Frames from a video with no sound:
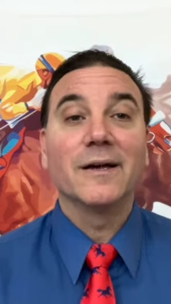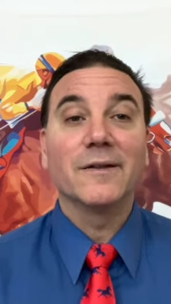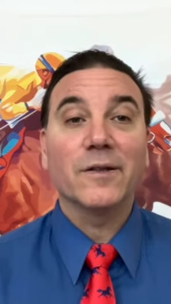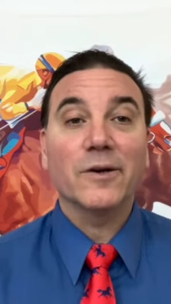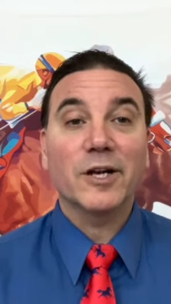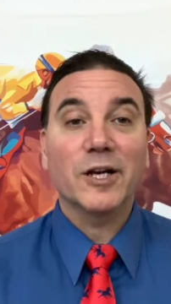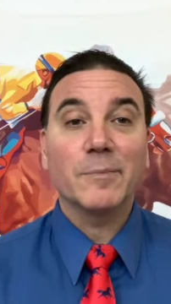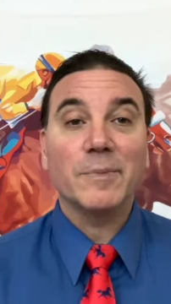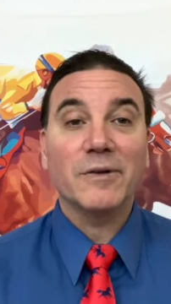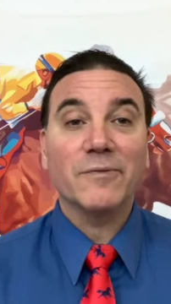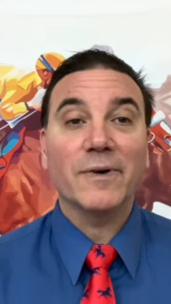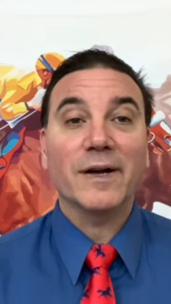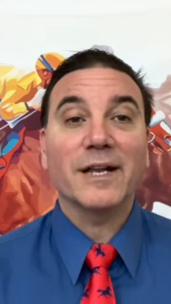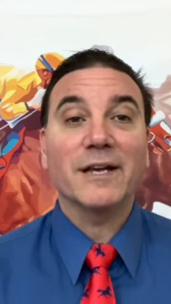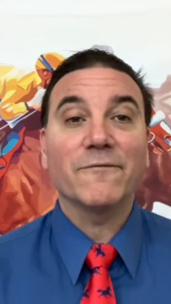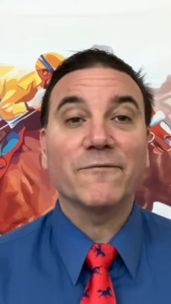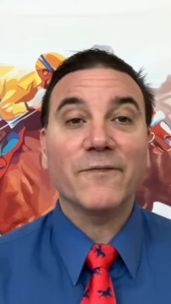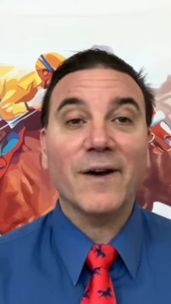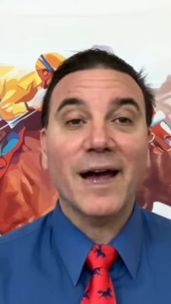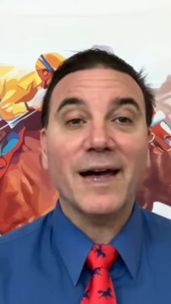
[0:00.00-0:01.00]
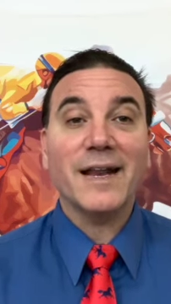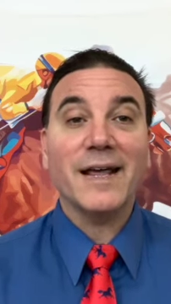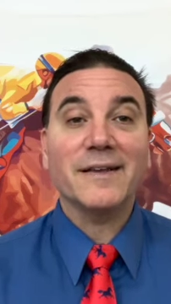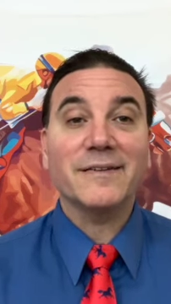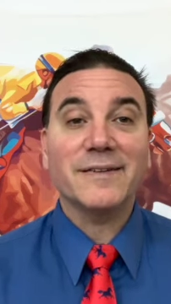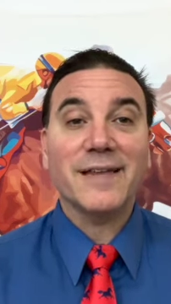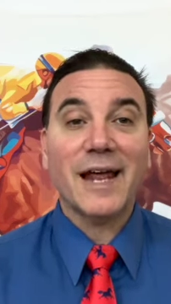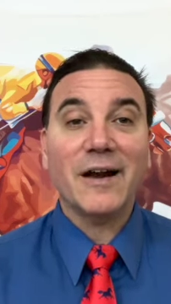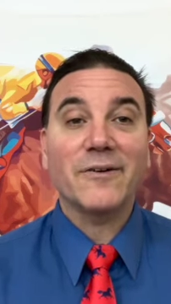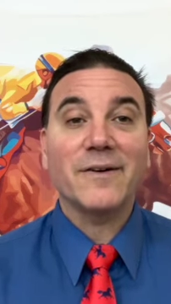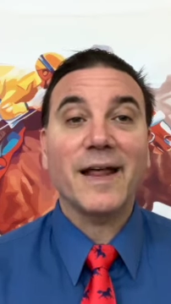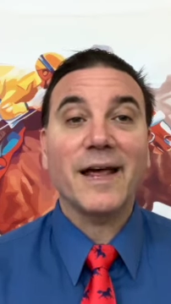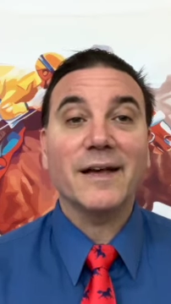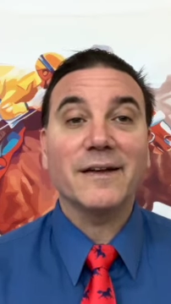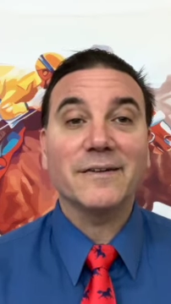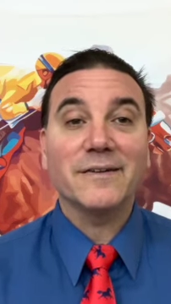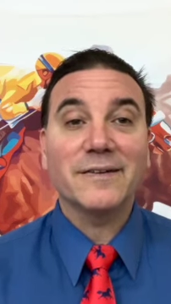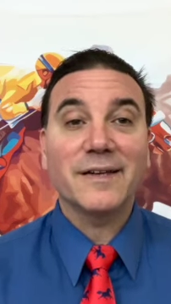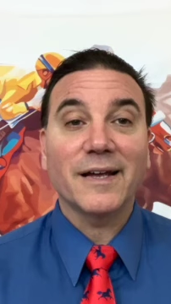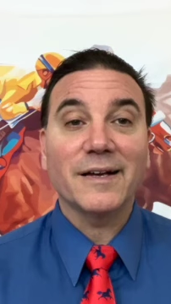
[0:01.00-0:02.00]
They're going to be running Friday, Saturday,
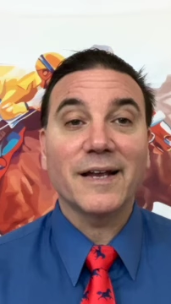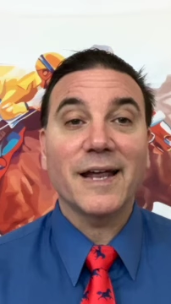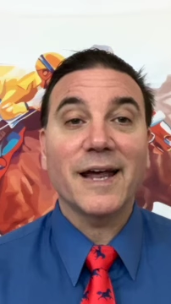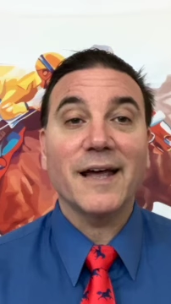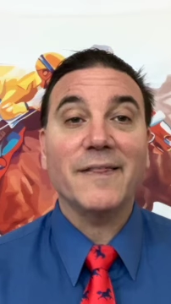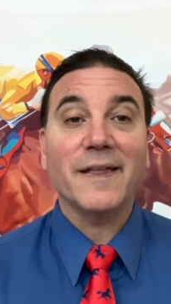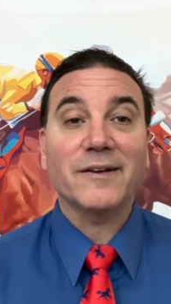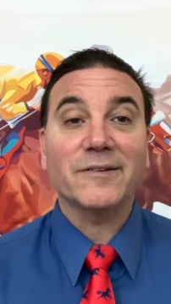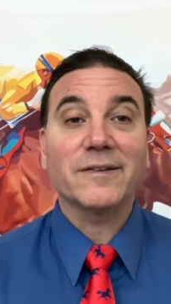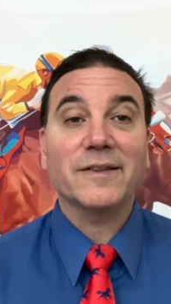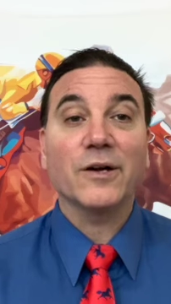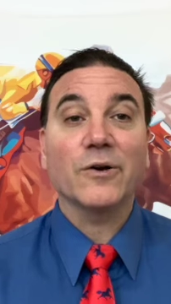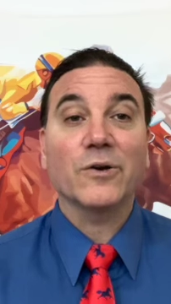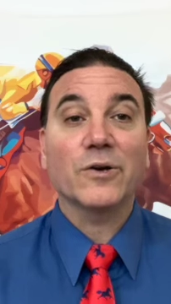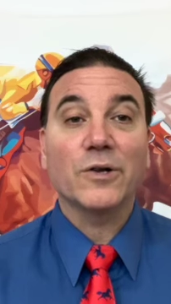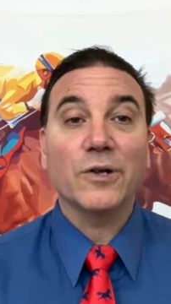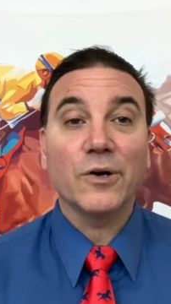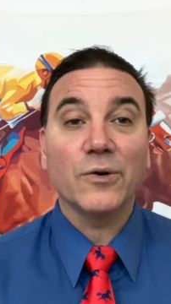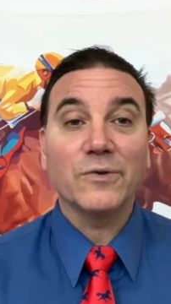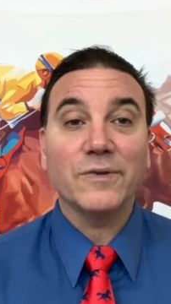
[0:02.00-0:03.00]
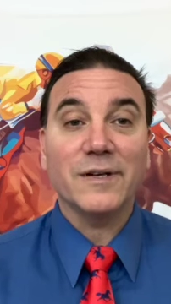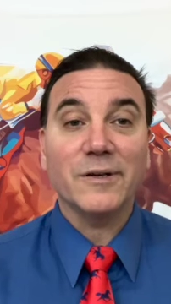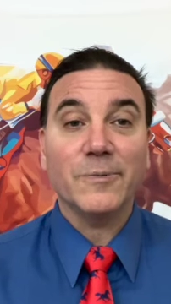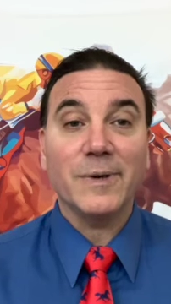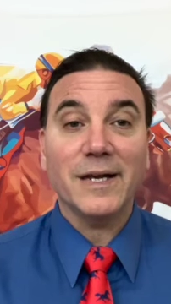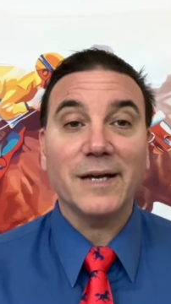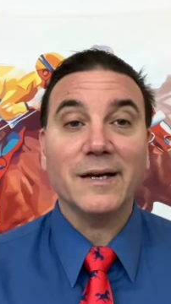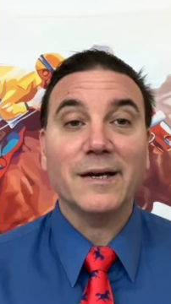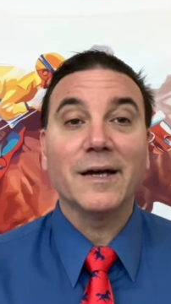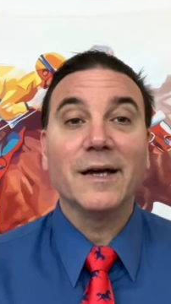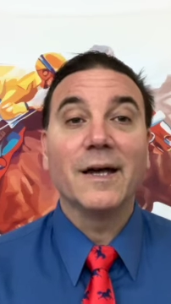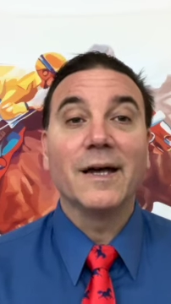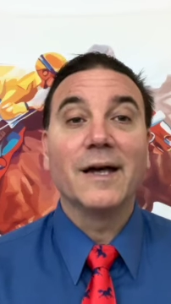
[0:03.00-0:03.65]
and Sunday. That's their closing week.